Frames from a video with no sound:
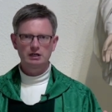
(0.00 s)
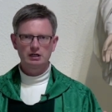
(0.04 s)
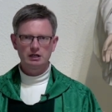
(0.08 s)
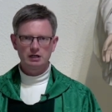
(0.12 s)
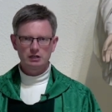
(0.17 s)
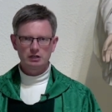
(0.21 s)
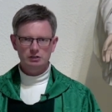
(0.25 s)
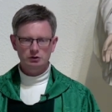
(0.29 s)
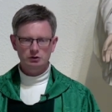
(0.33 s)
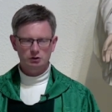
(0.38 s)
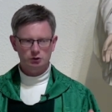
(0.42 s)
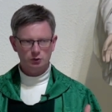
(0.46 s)

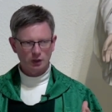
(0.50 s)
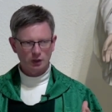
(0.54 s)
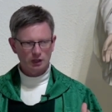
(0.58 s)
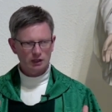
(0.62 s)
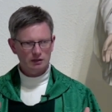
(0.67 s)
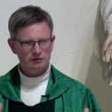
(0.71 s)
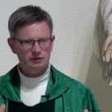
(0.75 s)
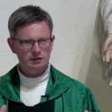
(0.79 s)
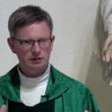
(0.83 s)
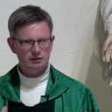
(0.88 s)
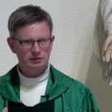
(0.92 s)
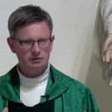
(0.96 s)
So twelve
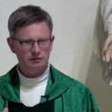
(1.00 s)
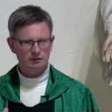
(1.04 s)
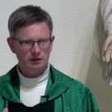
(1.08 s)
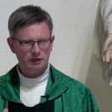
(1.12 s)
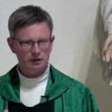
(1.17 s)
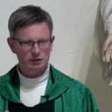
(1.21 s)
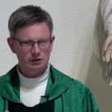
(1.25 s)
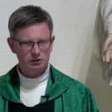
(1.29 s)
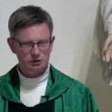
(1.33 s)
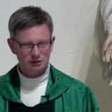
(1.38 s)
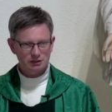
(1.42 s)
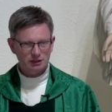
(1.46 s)
years of age,
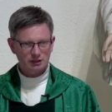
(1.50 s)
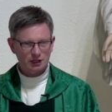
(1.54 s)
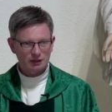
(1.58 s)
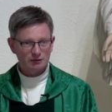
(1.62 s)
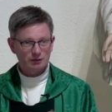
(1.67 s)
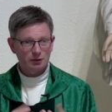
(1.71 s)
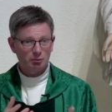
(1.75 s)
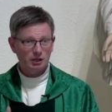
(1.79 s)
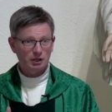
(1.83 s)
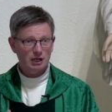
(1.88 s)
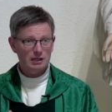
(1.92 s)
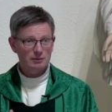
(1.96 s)
she's in kind of the
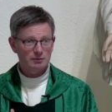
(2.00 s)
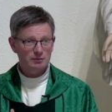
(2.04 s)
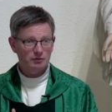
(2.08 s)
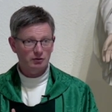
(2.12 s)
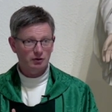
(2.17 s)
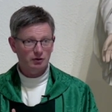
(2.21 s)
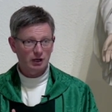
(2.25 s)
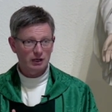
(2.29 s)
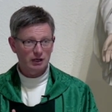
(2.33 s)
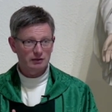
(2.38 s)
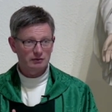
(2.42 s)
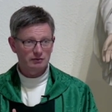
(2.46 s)
prime of her
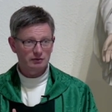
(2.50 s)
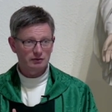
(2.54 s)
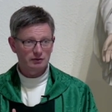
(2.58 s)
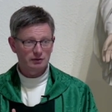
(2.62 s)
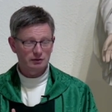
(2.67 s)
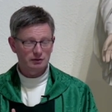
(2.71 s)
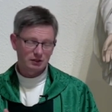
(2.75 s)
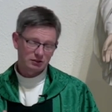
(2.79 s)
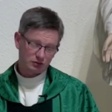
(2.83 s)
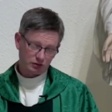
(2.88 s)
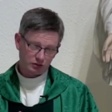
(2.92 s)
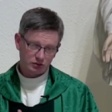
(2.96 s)
life
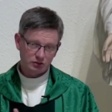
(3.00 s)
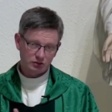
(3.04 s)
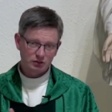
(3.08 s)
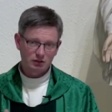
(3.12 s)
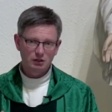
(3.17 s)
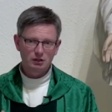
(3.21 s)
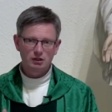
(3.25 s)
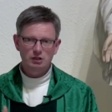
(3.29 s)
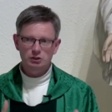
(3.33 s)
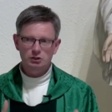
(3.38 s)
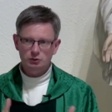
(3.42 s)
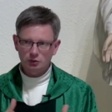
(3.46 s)
as such.
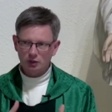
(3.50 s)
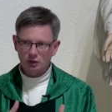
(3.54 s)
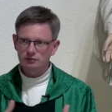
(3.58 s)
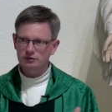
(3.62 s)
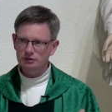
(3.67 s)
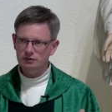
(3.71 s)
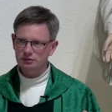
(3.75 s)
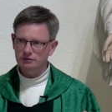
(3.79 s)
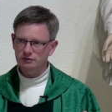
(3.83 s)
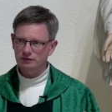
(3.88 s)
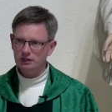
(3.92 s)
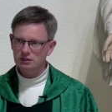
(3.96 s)
twelve
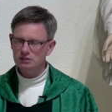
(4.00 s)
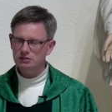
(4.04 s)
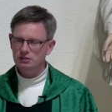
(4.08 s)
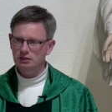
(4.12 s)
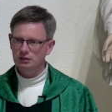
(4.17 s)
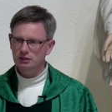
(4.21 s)
years of age,